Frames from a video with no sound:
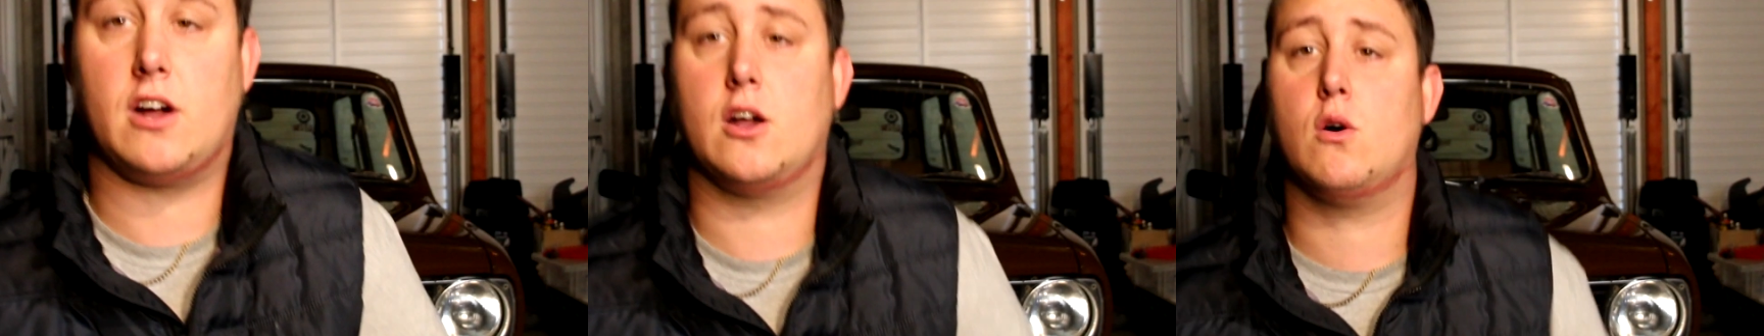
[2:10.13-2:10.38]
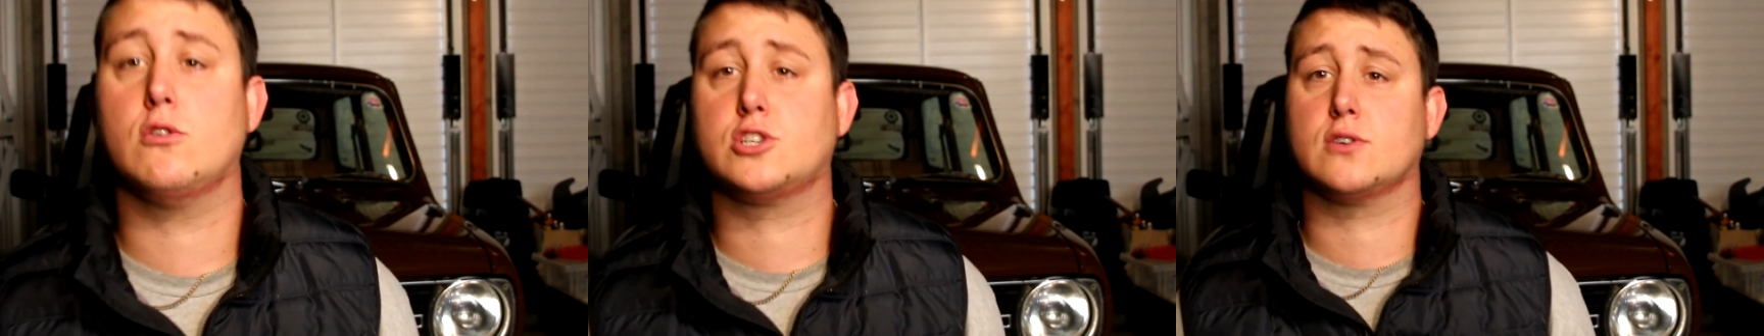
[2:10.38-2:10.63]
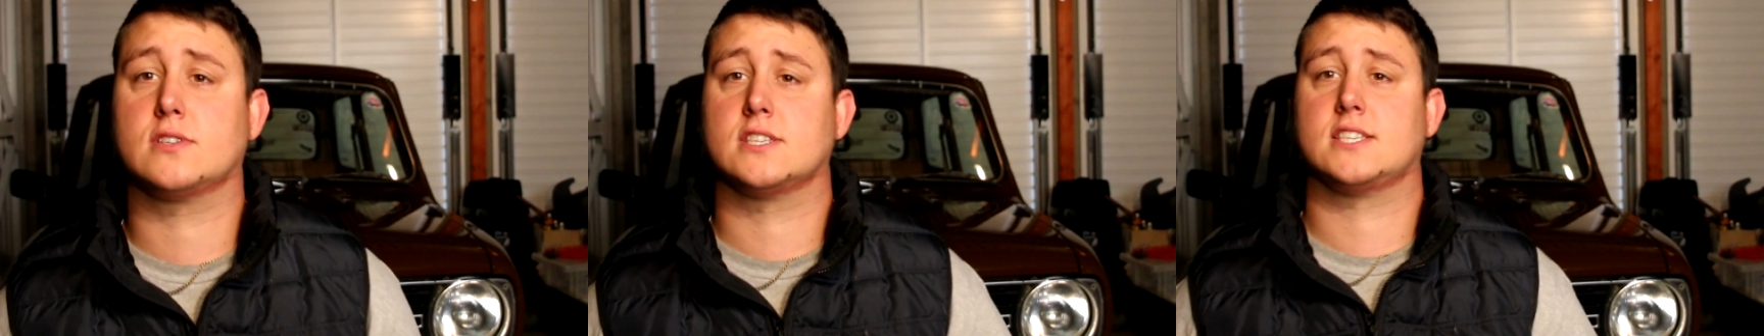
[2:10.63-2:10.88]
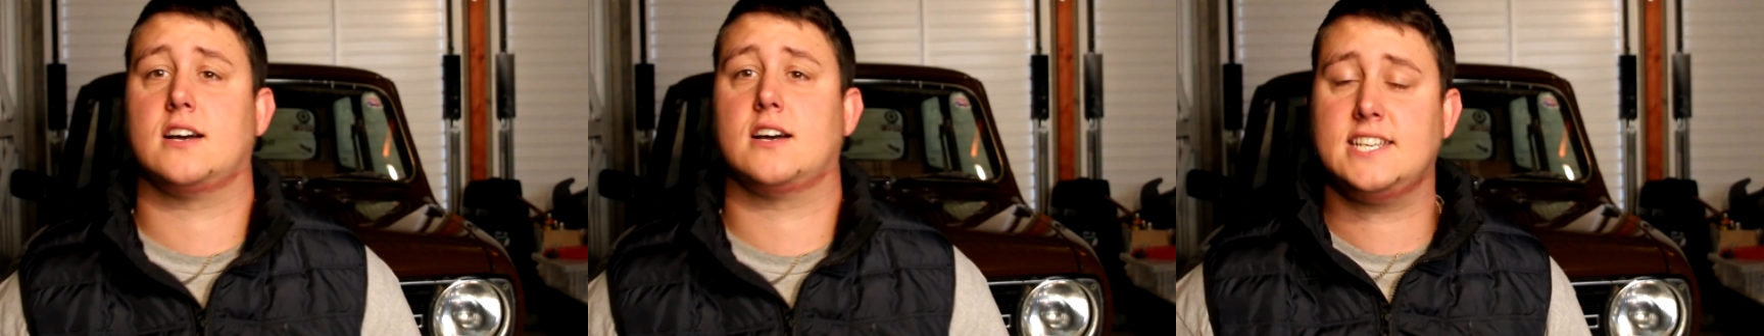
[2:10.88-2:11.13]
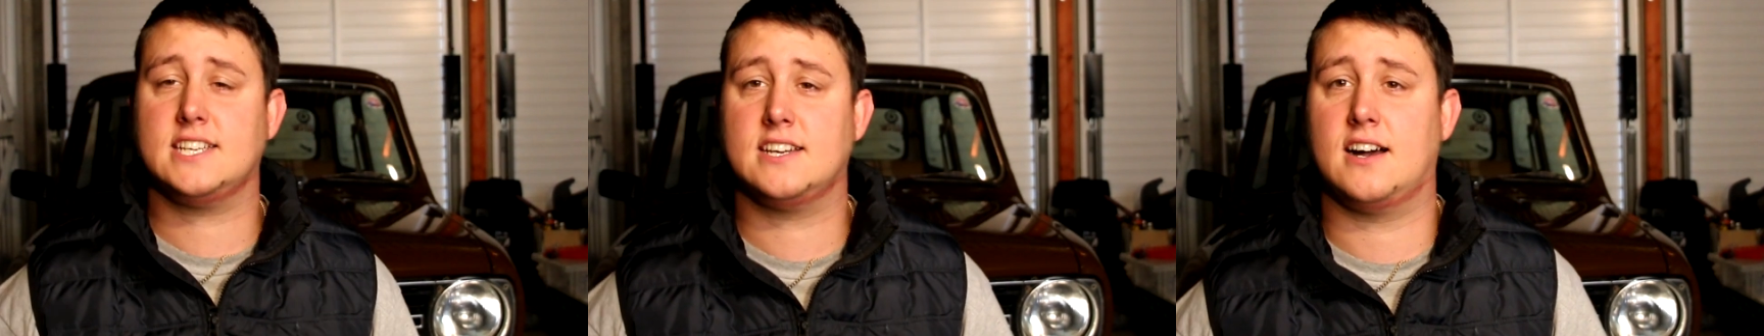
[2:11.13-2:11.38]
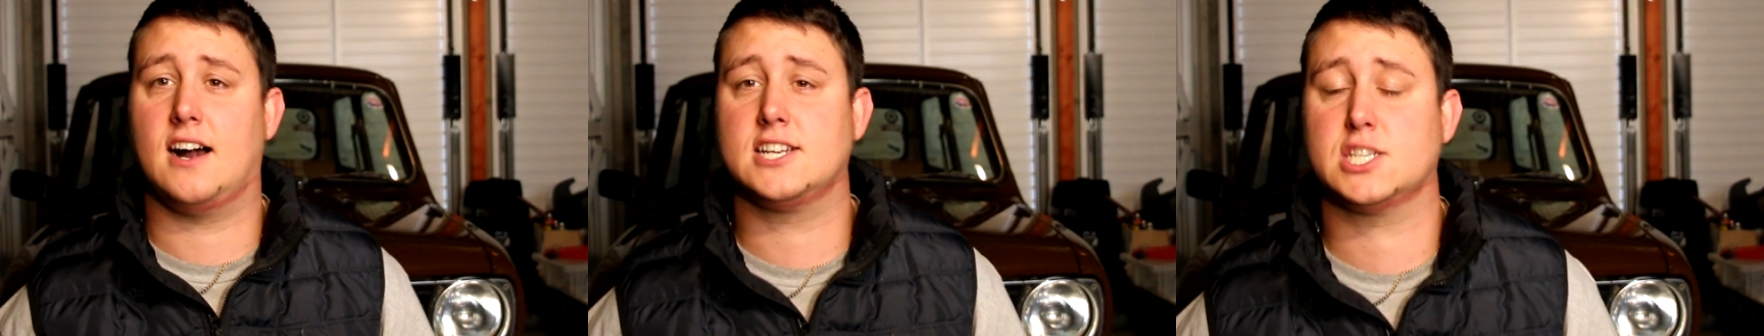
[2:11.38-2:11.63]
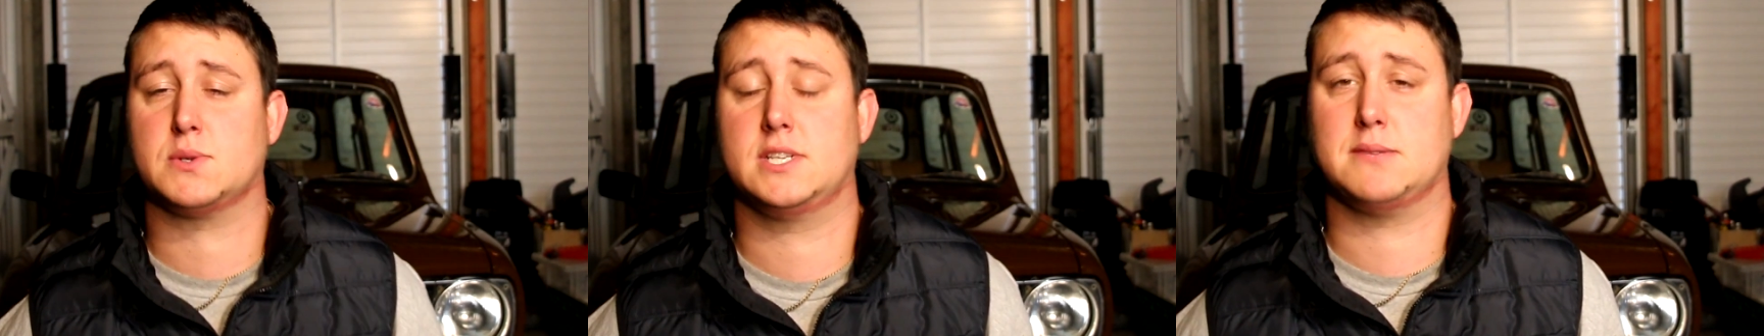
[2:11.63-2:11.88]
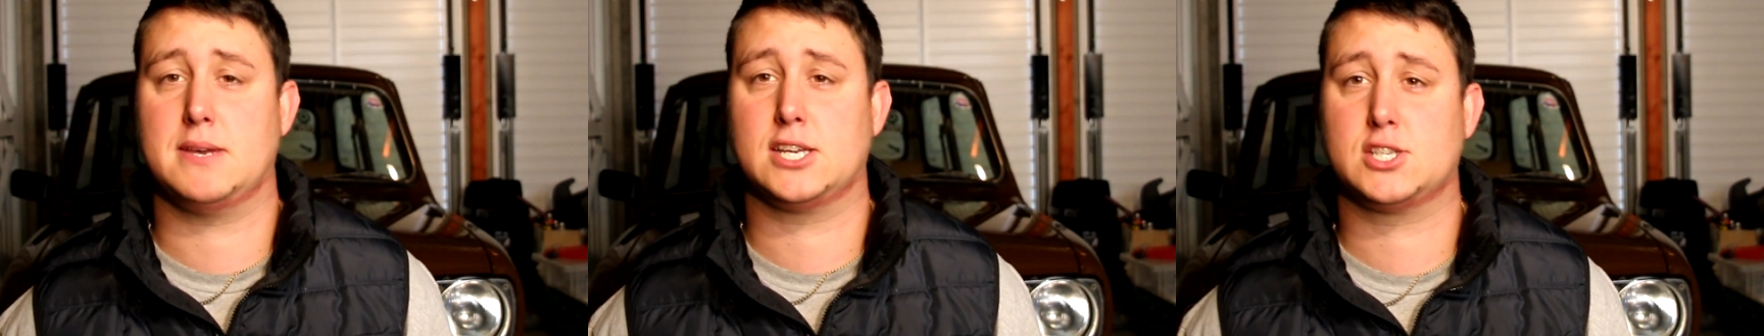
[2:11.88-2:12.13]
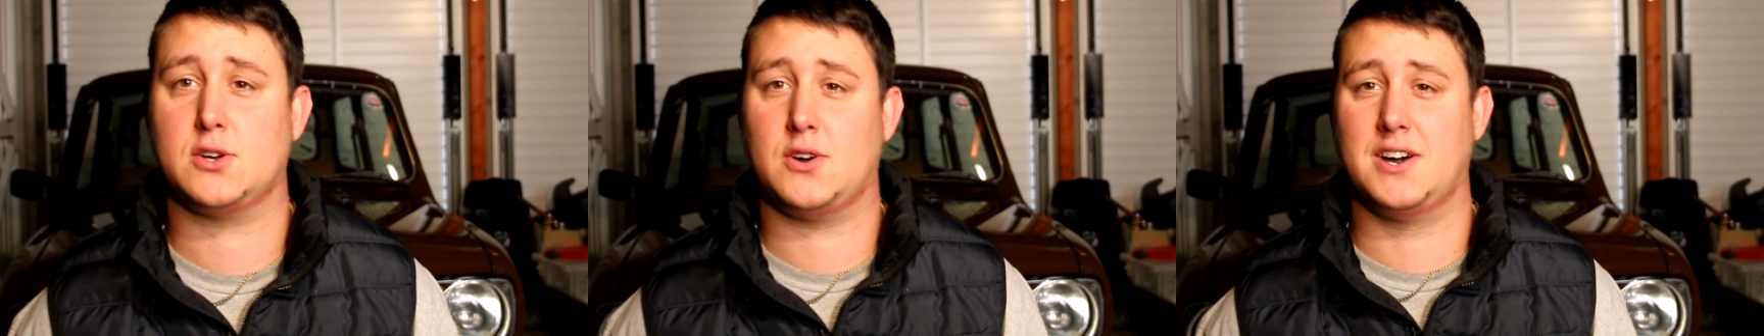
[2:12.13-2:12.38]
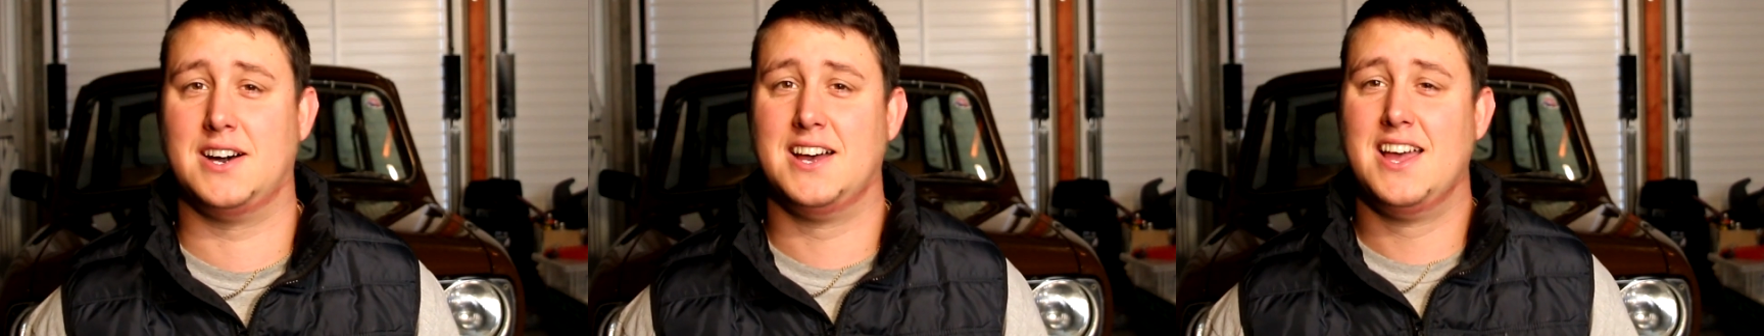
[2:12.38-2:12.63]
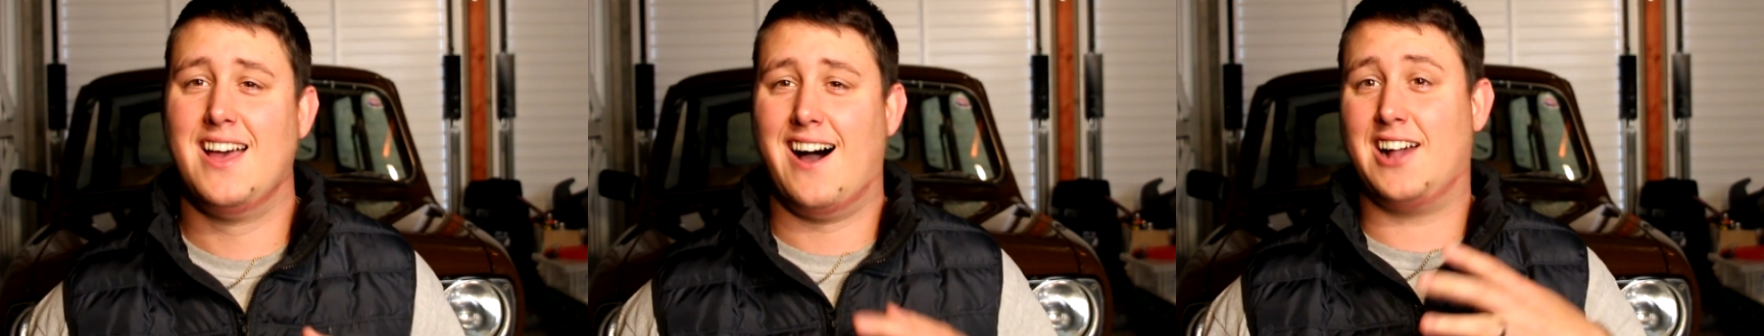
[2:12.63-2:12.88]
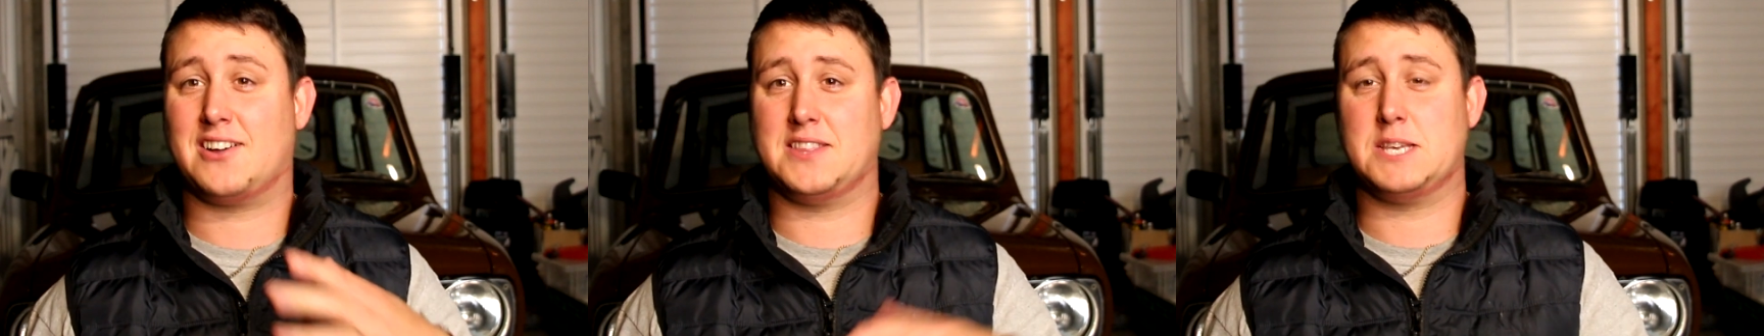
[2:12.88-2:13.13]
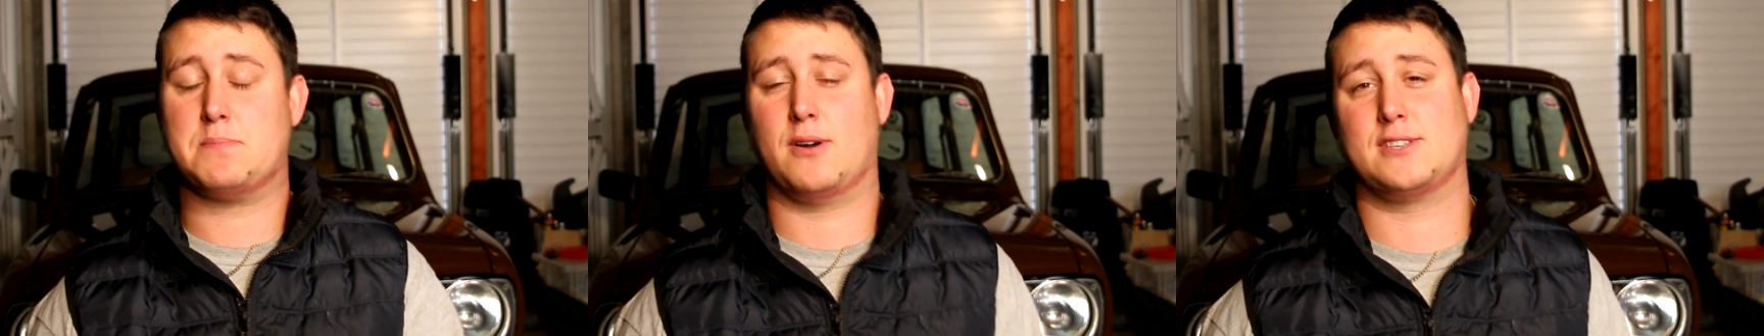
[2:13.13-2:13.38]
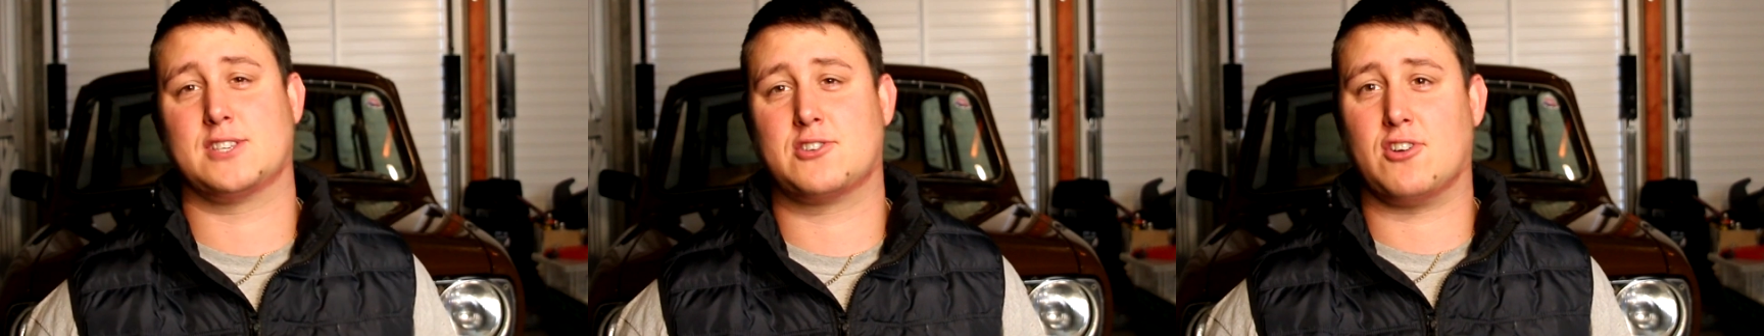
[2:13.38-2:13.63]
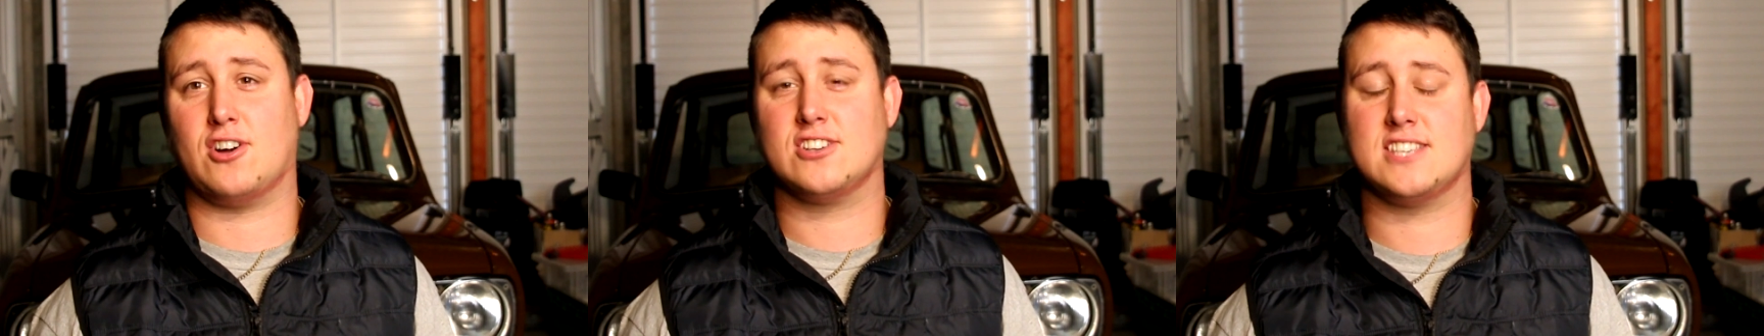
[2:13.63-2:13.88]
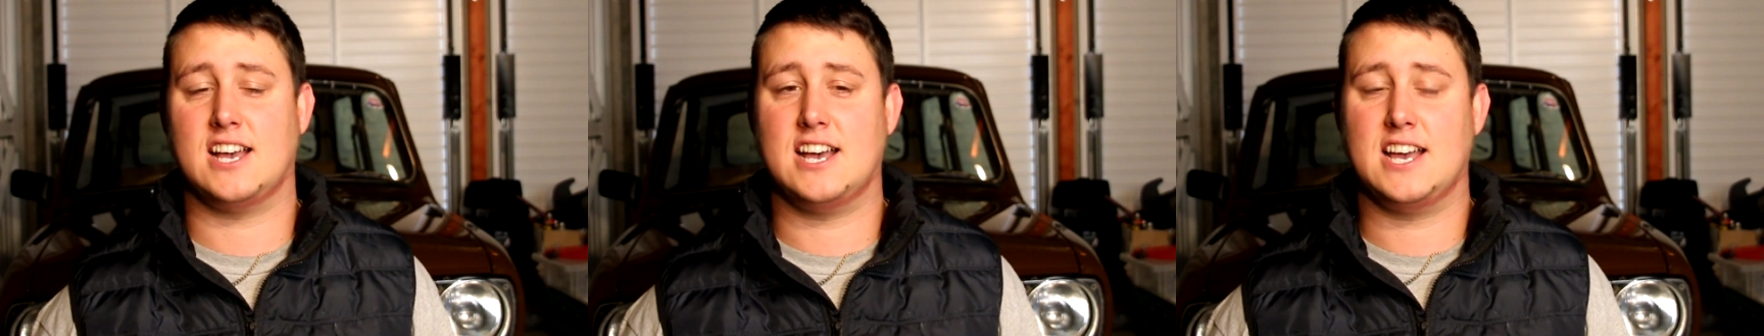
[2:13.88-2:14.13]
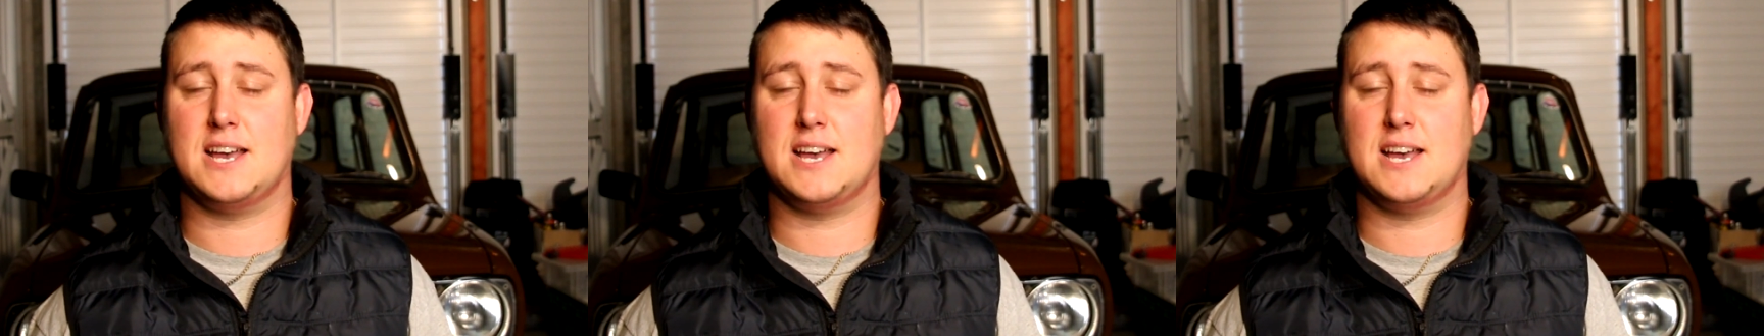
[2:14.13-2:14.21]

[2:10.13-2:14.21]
Right, all jokes aside, I just wanted to make sure I got these points across.